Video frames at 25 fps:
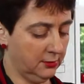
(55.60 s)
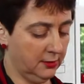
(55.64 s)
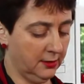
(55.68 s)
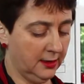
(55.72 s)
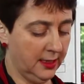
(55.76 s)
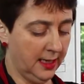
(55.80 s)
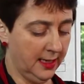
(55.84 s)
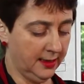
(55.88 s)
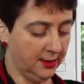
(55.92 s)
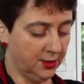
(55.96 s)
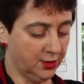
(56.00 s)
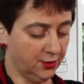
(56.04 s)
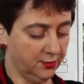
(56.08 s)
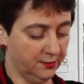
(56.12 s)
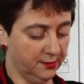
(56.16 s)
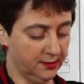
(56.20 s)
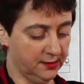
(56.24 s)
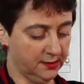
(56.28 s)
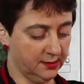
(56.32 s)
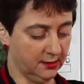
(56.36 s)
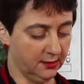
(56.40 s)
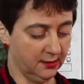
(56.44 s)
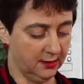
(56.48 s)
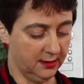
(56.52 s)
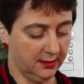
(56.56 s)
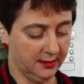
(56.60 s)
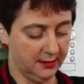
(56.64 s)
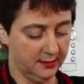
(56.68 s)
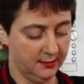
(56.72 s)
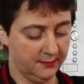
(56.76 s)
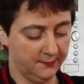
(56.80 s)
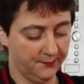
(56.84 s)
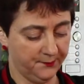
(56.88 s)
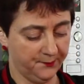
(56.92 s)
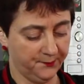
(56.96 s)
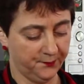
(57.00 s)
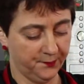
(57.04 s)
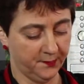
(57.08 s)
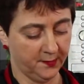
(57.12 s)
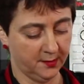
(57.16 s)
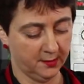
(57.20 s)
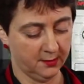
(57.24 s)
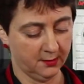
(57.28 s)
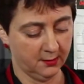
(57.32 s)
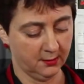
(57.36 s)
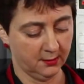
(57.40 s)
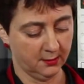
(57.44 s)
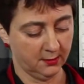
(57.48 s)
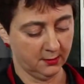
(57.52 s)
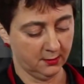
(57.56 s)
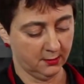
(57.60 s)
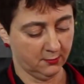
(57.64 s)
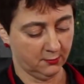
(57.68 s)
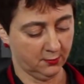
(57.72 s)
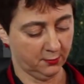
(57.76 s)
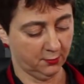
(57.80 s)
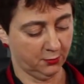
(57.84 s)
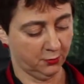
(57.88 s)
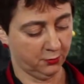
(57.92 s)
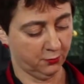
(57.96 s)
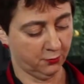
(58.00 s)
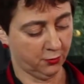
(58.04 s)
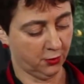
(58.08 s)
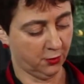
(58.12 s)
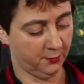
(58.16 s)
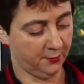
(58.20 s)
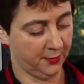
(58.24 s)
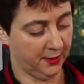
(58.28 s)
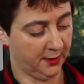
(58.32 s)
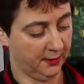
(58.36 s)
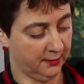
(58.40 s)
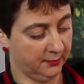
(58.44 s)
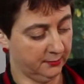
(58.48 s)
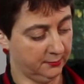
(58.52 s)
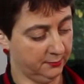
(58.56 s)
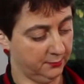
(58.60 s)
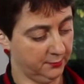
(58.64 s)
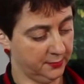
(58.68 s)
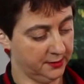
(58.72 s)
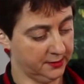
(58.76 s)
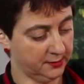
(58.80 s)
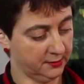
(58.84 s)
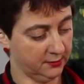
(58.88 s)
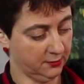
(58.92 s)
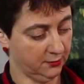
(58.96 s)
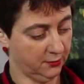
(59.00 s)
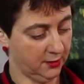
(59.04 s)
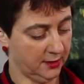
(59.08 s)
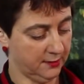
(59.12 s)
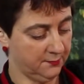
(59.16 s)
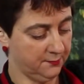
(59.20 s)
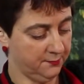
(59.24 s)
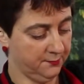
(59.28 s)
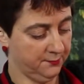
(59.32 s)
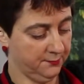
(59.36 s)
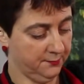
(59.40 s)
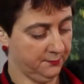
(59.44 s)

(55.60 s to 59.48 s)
catch on the side, pop our biscuit crumb